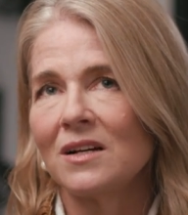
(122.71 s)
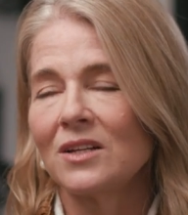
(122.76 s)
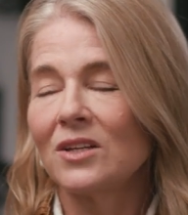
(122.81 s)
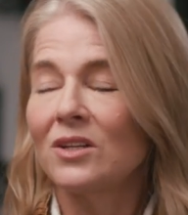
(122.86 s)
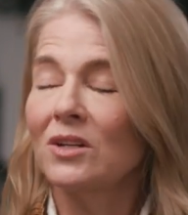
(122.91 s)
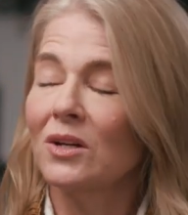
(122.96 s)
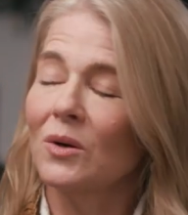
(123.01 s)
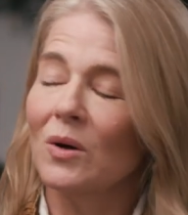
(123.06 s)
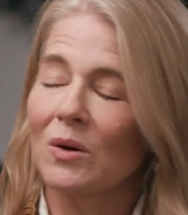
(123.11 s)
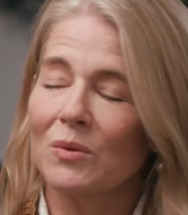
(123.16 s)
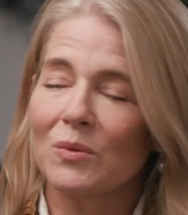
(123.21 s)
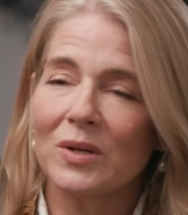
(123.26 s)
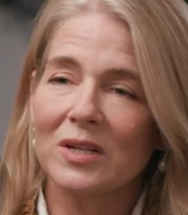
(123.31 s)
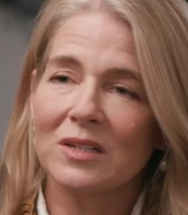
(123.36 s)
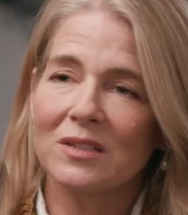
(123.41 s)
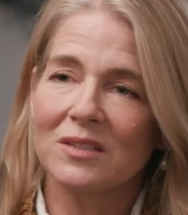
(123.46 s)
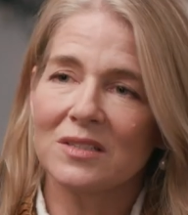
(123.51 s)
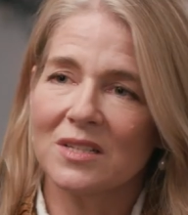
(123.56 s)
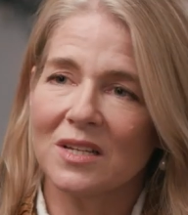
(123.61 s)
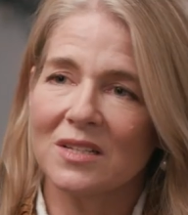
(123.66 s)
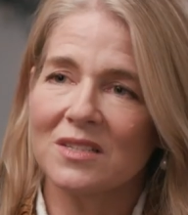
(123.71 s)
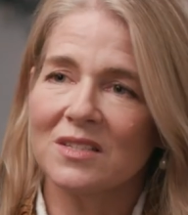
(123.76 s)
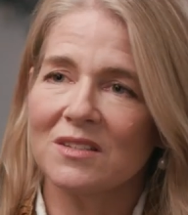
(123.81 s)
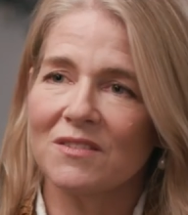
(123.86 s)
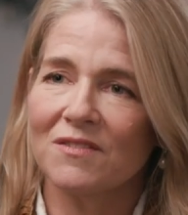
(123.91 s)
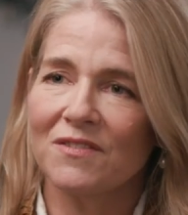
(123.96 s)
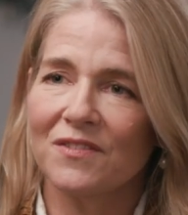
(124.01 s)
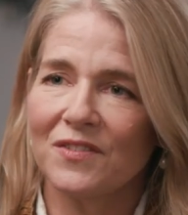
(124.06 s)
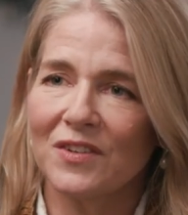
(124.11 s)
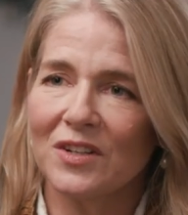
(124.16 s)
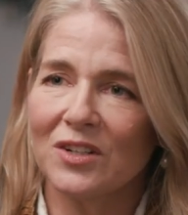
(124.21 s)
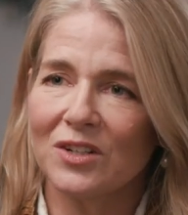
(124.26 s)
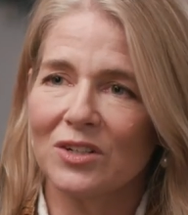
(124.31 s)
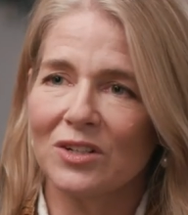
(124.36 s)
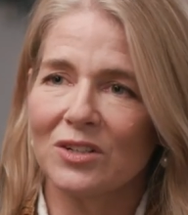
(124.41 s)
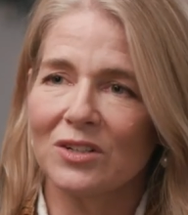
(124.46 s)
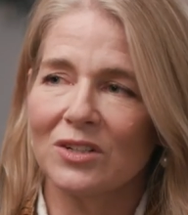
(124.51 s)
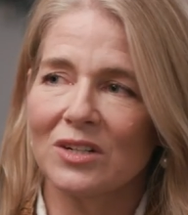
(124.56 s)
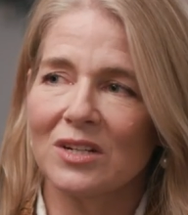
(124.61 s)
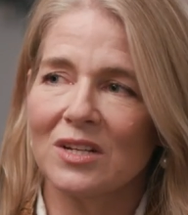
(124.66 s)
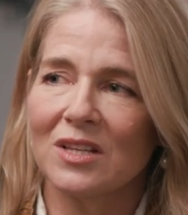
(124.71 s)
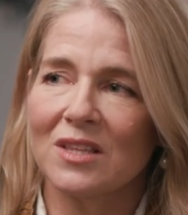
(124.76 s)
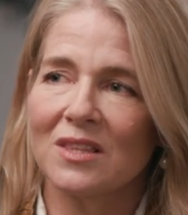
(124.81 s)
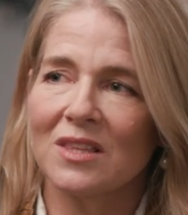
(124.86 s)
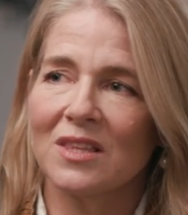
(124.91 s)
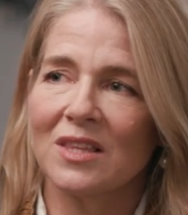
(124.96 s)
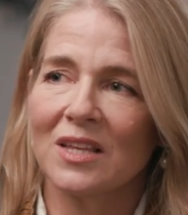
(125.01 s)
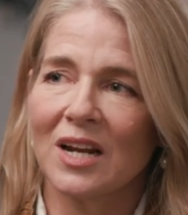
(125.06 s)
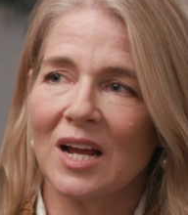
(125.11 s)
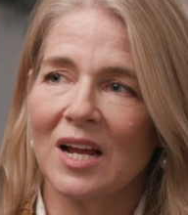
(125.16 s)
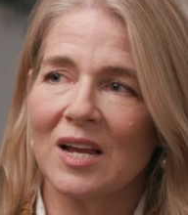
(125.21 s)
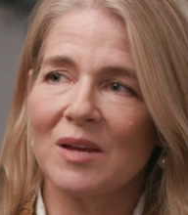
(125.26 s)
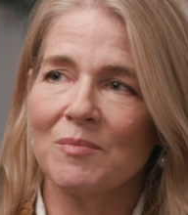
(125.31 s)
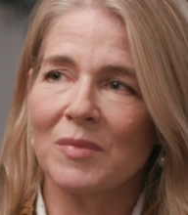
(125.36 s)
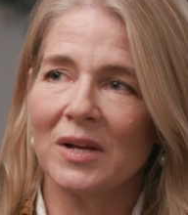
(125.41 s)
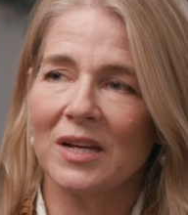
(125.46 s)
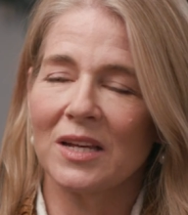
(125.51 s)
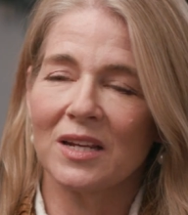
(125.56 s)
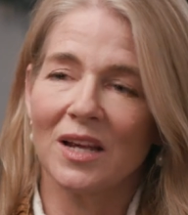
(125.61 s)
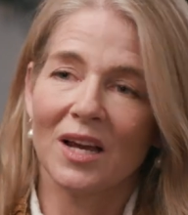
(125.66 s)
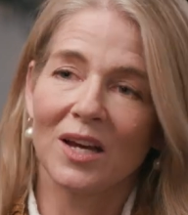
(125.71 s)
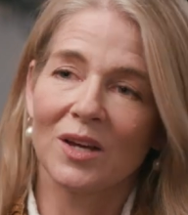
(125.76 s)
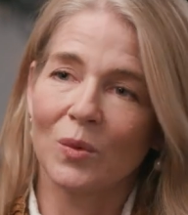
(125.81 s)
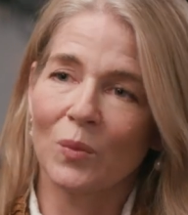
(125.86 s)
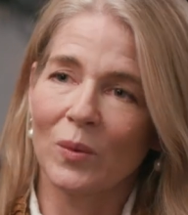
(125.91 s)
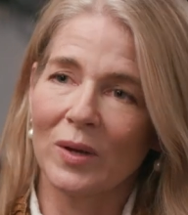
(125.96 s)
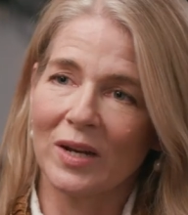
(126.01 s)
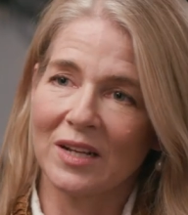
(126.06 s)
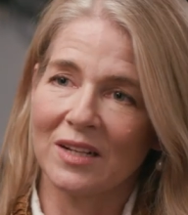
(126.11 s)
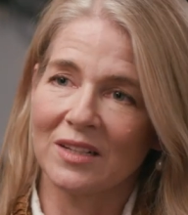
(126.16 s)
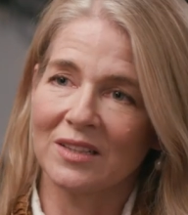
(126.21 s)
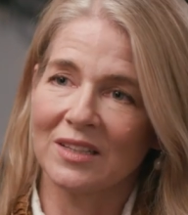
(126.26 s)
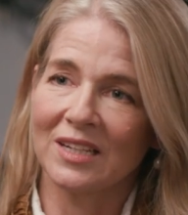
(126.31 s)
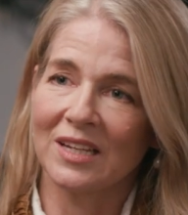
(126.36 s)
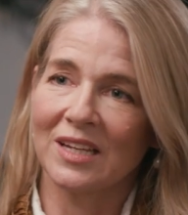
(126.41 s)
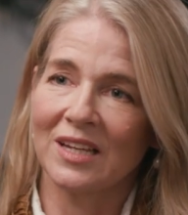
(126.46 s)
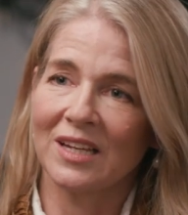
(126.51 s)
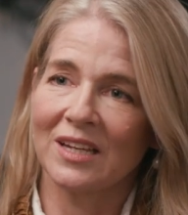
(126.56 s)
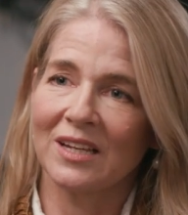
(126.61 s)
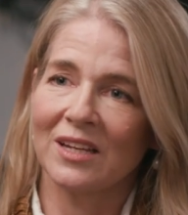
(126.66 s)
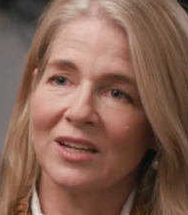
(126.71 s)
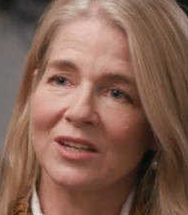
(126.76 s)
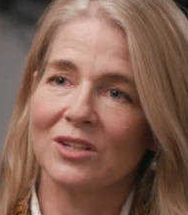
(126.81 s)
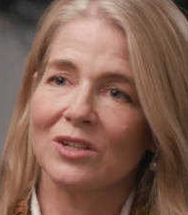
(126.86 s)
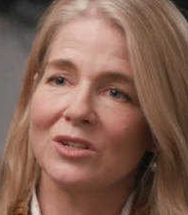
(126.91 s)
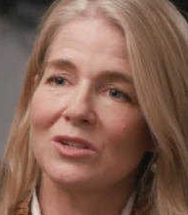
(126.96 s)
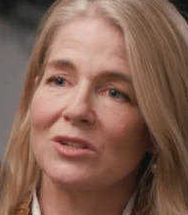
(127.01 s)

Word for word: you know, a real sense of fear that I might unwittingly